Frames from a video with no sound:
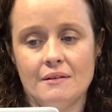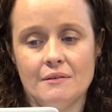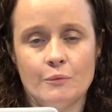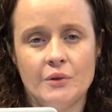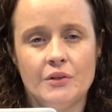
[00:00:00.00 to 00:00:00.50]

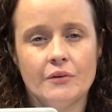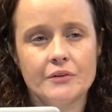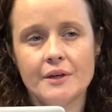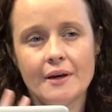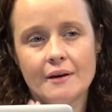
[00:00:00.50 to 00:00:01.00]
We
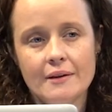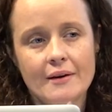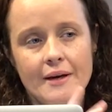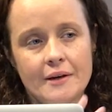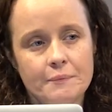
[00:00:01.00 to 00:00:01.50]
talked earlier, I
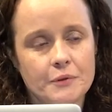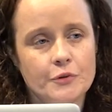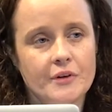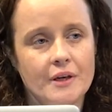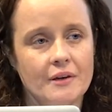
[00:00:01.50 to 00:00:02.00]
heard people
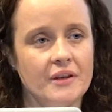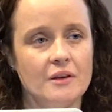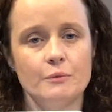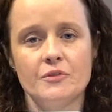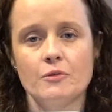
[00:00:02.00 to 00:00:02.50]
talking, I think
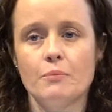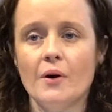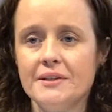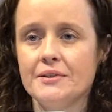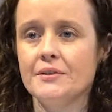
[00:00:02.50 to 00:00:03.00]
it was from
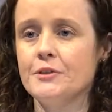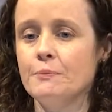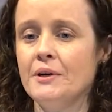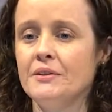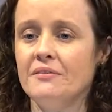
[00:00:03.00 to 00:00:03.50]
Pointers,
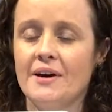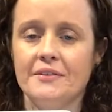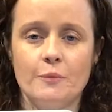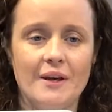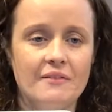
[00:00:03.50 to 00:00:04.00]
about the fact
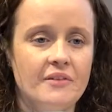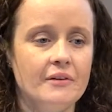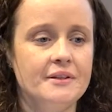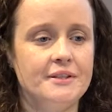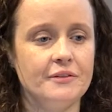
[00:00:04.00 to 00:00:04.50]
that we have
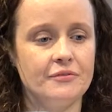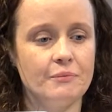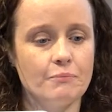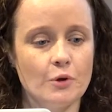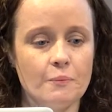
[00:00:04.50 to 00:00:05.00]
very
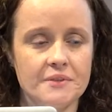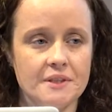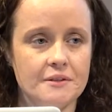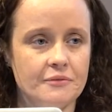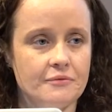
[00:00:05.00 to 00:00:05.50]
different problems
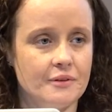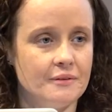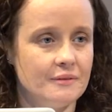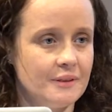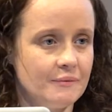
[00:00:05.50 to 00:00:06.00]

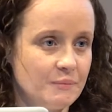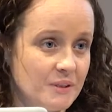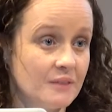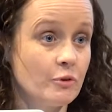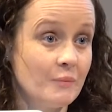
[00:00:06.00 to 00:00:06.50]
with
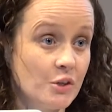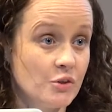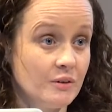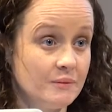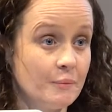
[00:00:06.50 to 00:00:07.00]

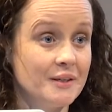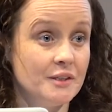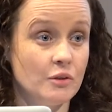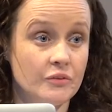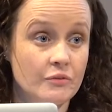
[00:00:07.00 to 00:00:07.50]
misinformation
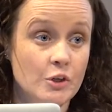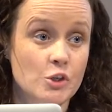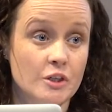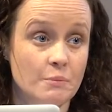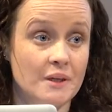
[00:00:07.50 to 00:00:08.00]
depending on the
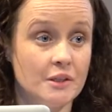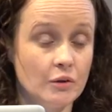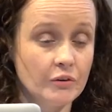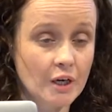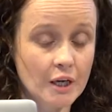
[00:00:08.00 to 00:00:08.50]
region, depending
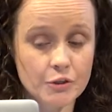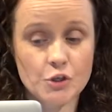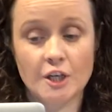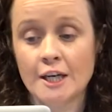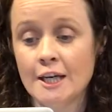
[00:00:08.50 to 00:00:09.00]
on the
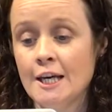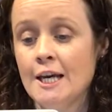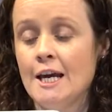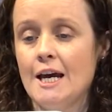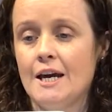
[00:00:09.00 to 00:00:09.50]
country.
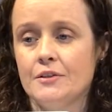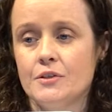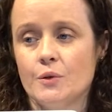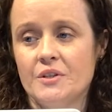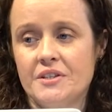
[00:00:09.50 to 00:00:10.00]
And
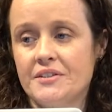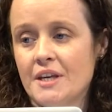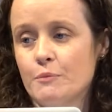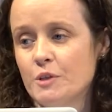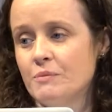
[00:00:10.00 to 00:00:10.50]
so it's the
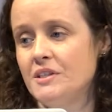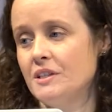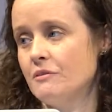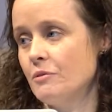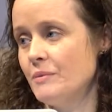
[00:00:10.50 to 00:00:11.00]
same with media and
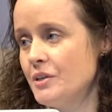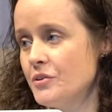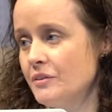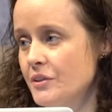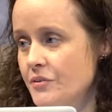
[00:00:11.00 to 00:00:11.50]

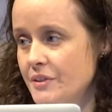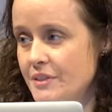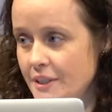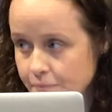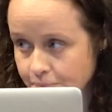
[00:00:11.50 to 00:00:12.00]
information
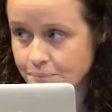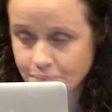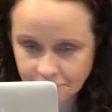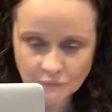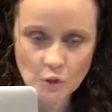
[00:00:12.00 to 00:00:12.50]
literacy,
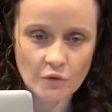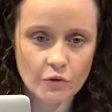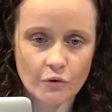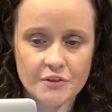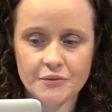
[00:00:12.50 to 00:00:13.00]
of
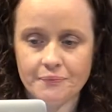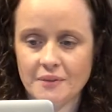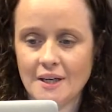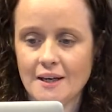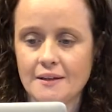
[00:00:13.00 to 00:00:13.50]
course.
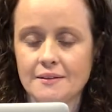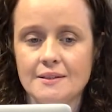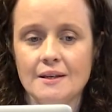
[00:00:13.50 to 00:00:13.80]
And